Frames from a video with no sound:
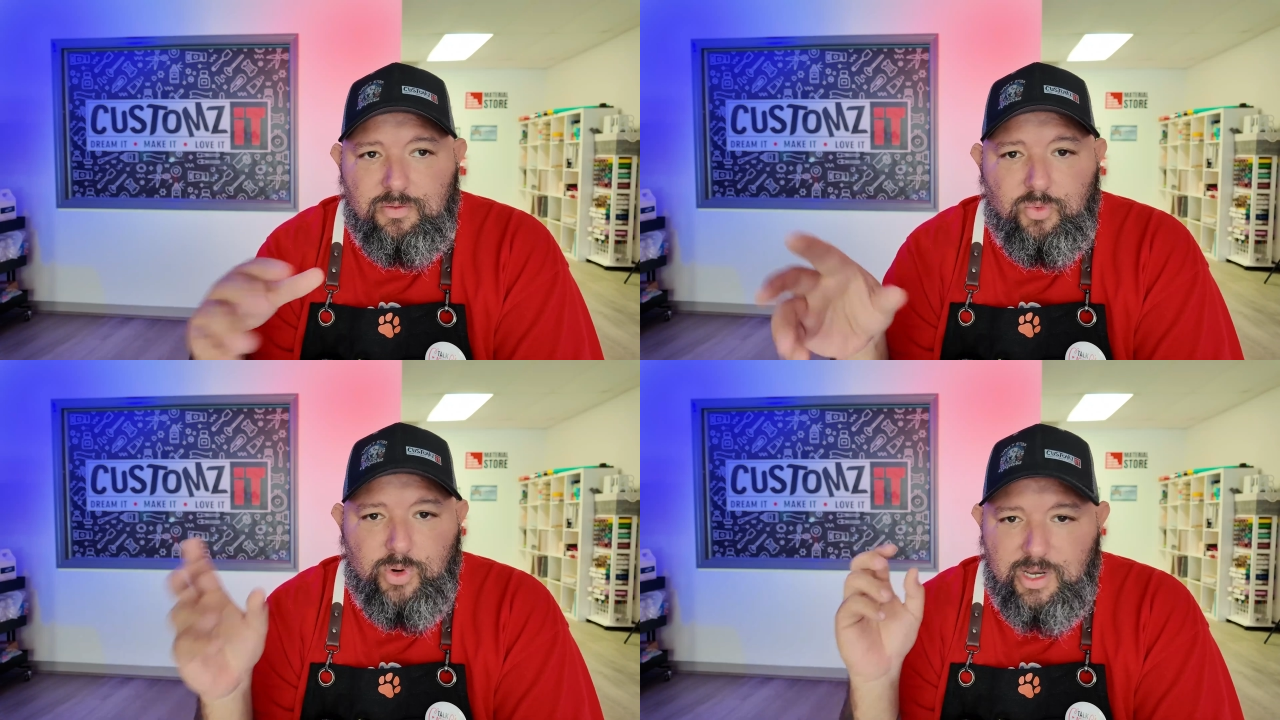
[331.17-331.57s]

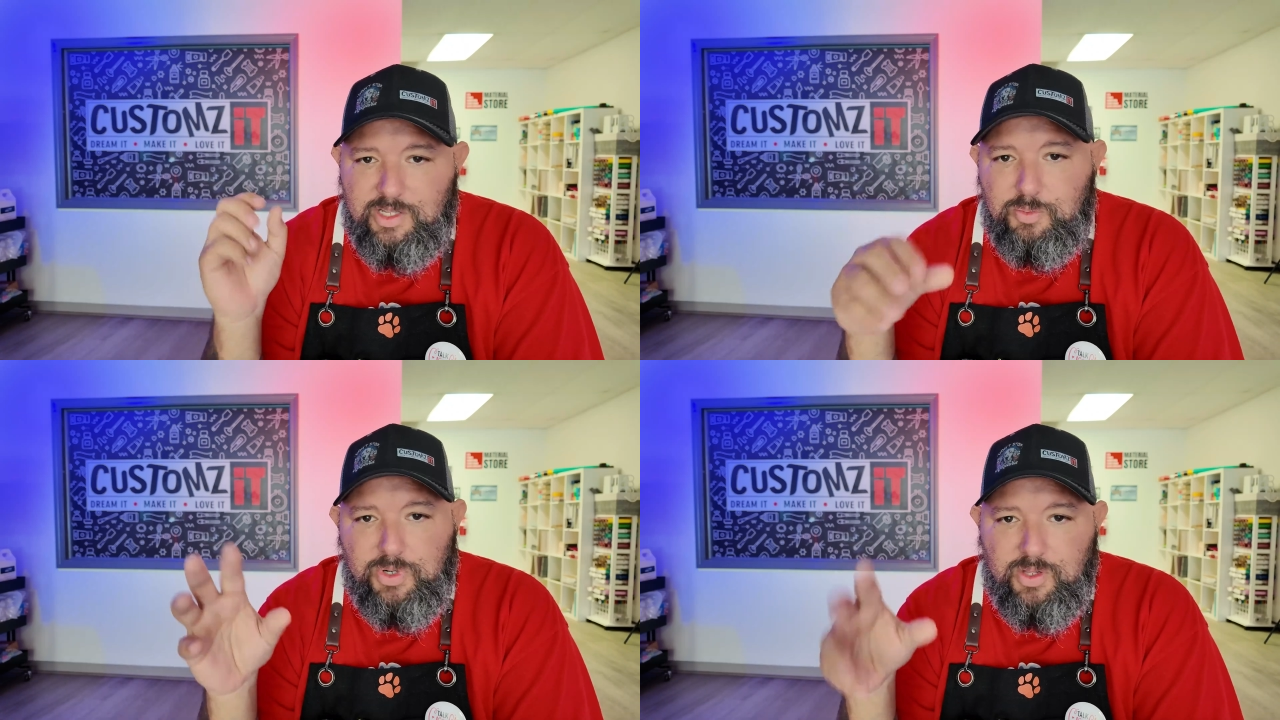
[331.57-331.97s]
really
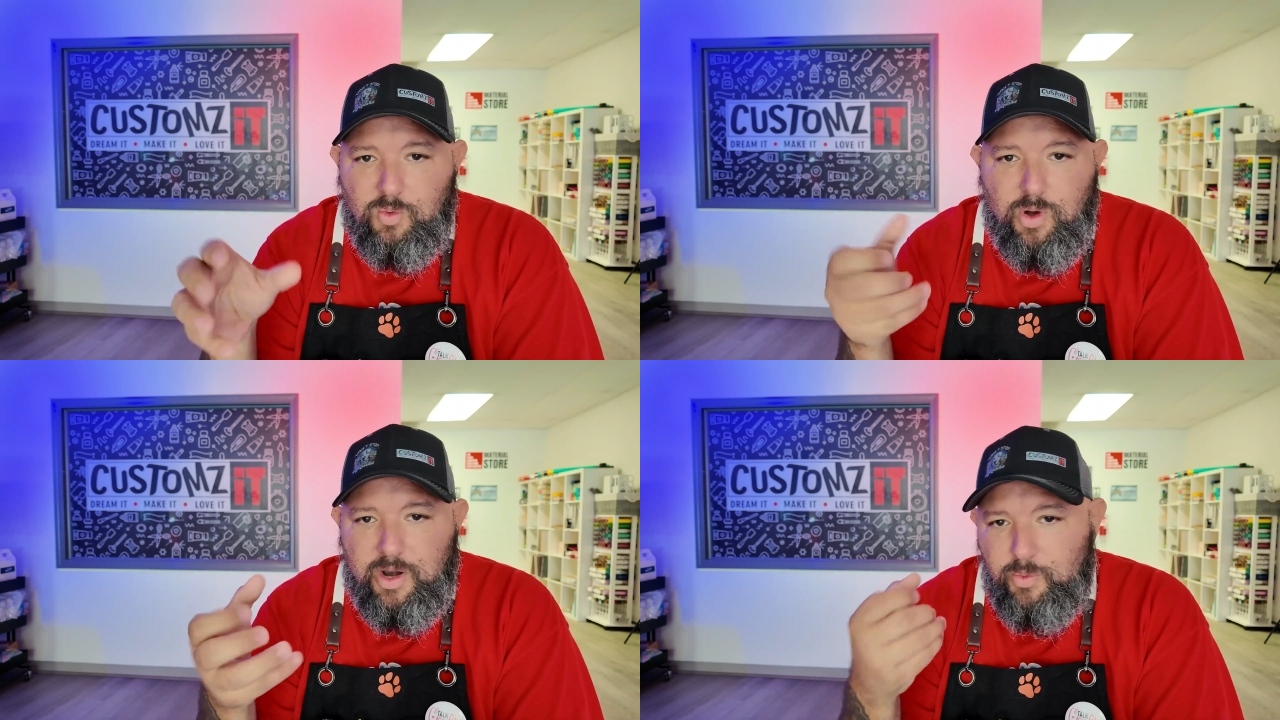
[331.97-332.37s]

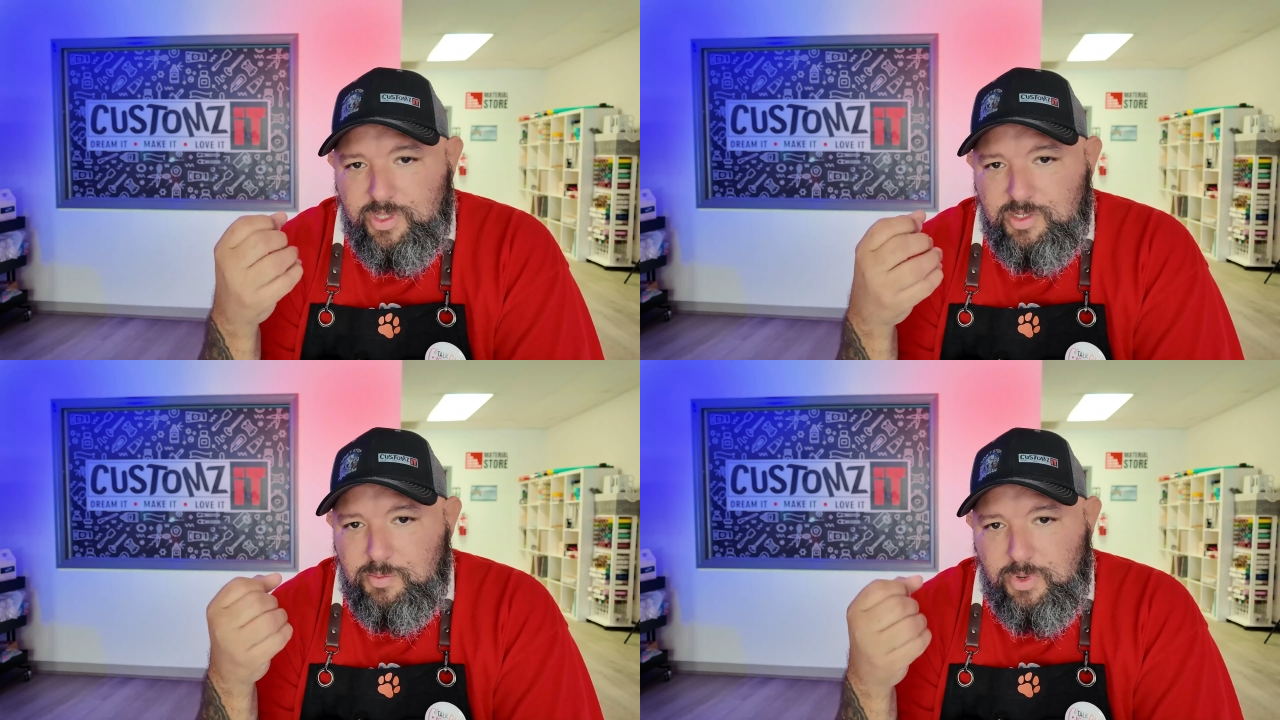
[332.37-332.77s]
sprinkle water
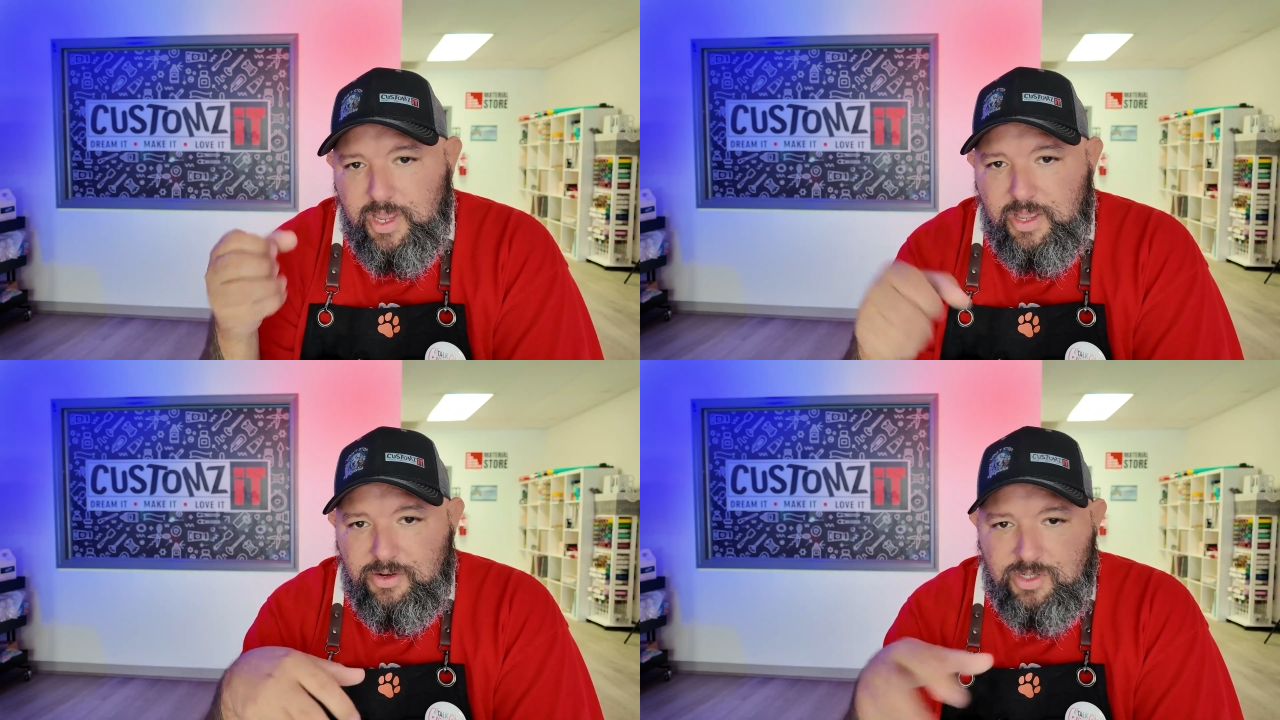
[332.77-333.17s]
with
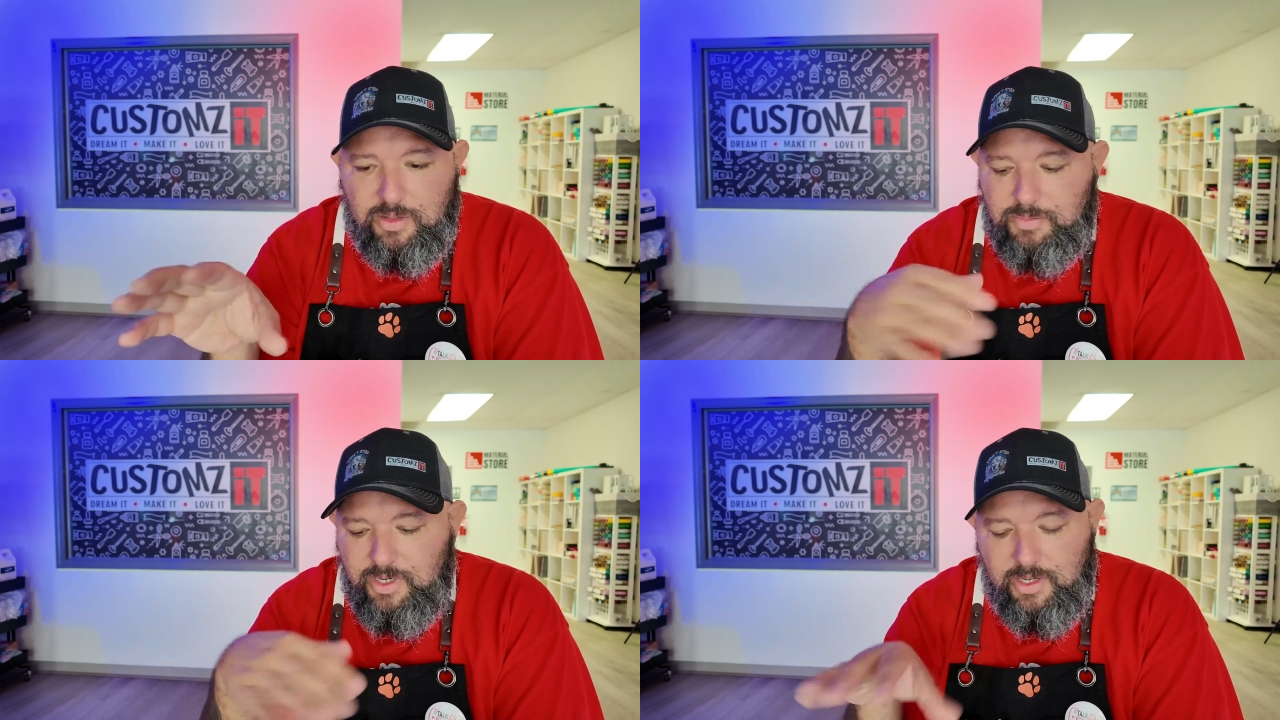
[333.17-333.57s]
spray or
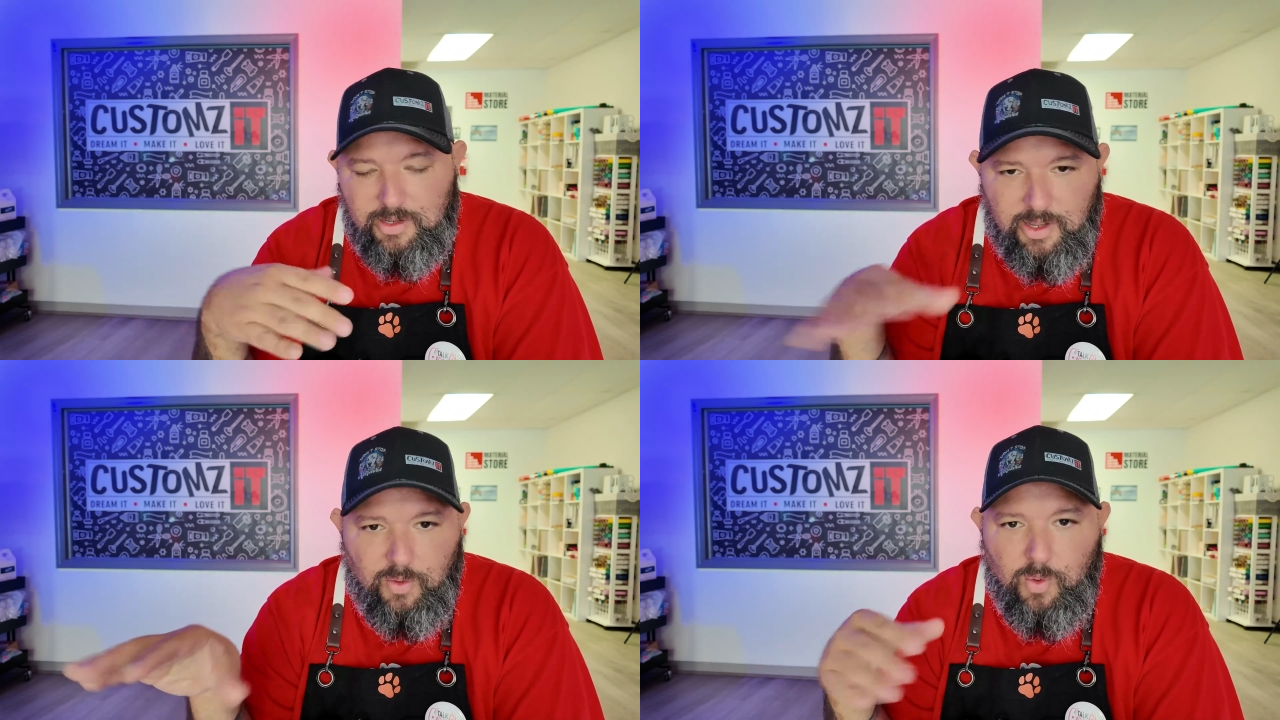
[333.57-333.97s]
something
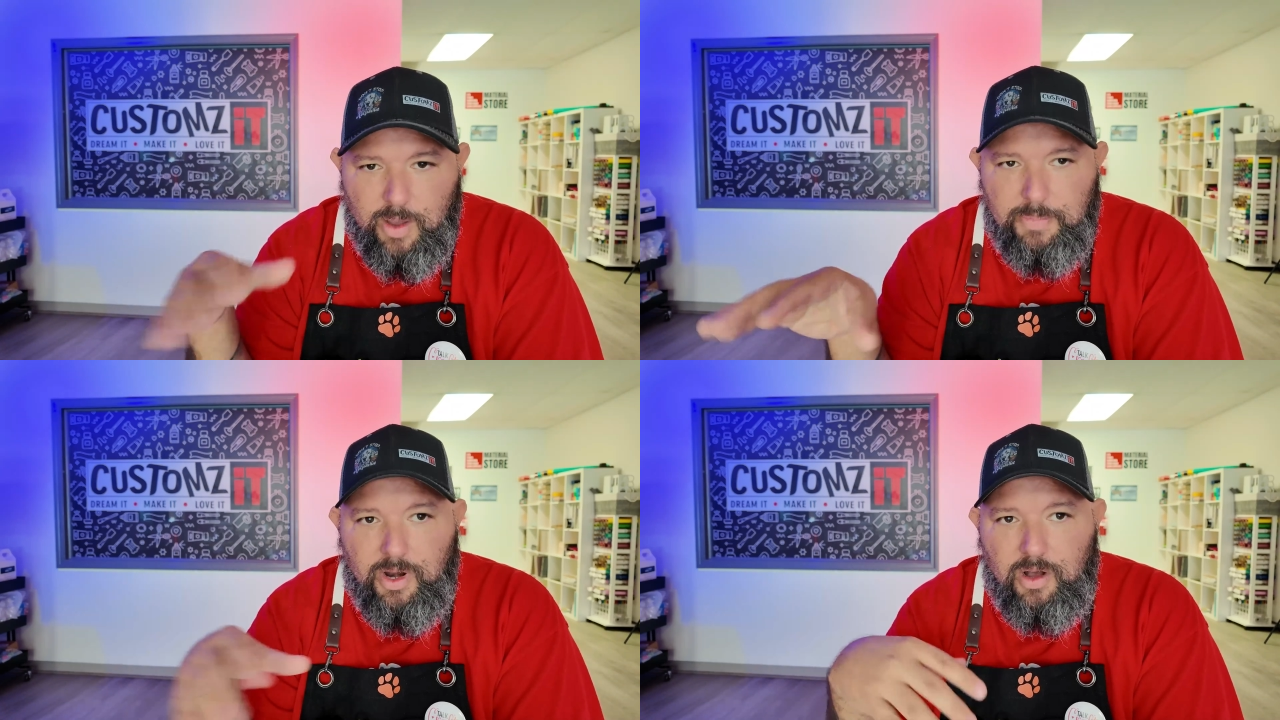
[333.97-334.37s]
and, and
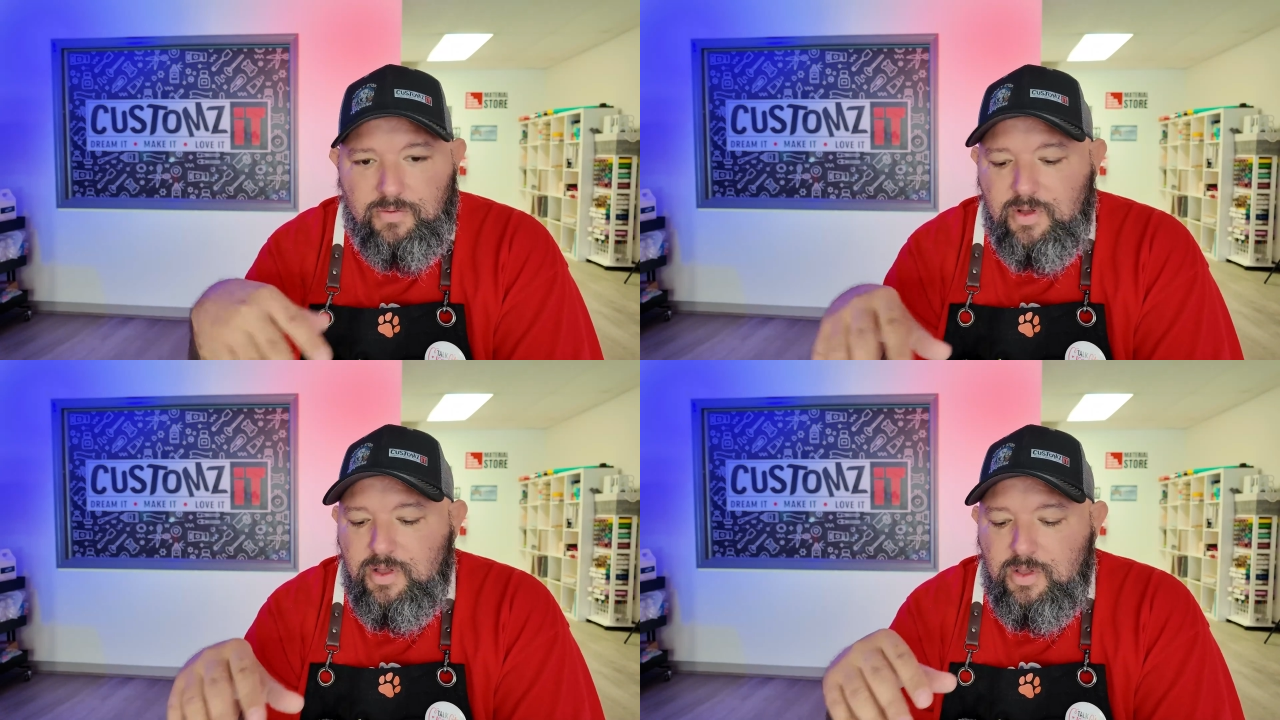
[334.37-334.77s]
wipe it off.